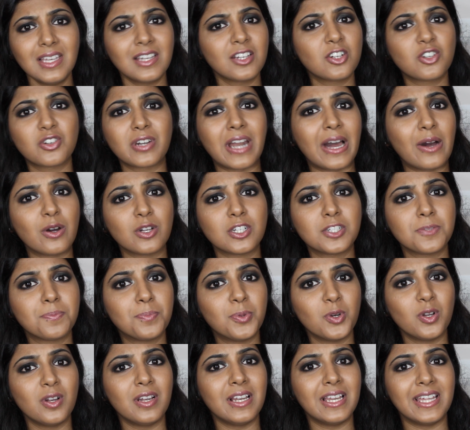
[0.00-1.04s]
crowd
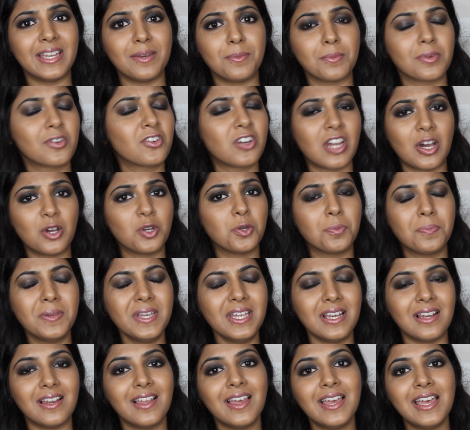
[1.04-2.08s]
pull and crowd
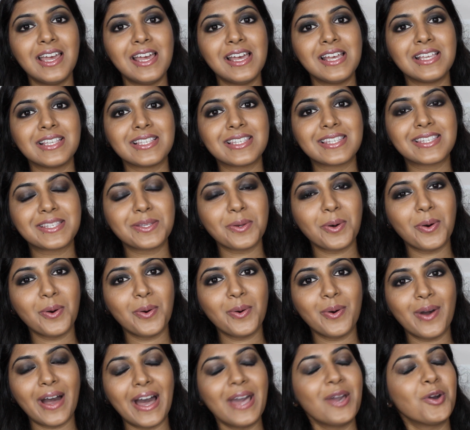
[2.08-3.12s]
appeal.
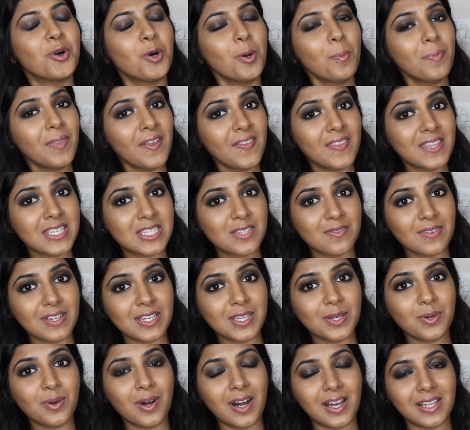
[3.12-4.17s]
So I hope that this
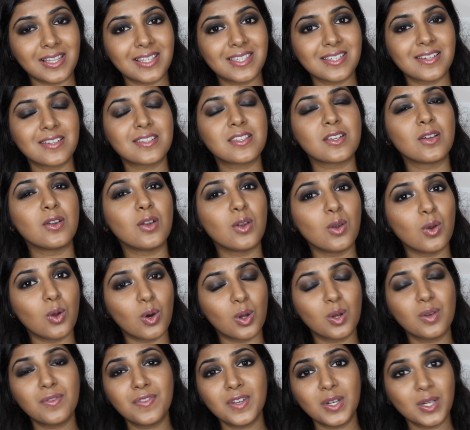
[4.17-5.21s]
video answers a
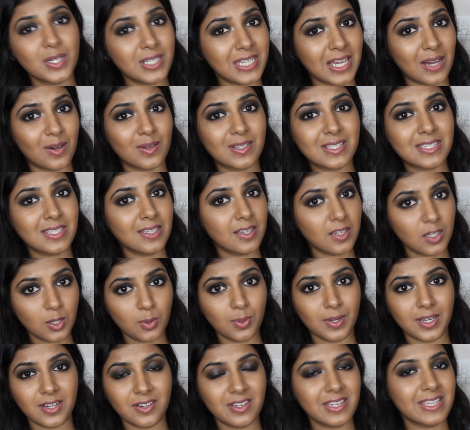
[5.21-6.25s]
lot of your doubts and
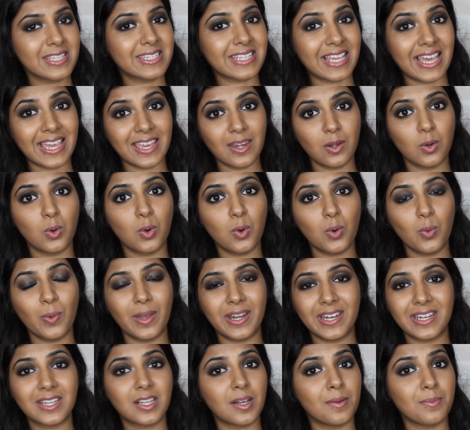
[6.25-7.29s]
queries. I know
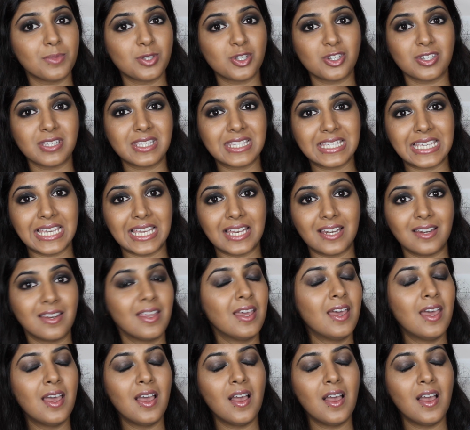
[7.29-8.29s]
when it comes to skin,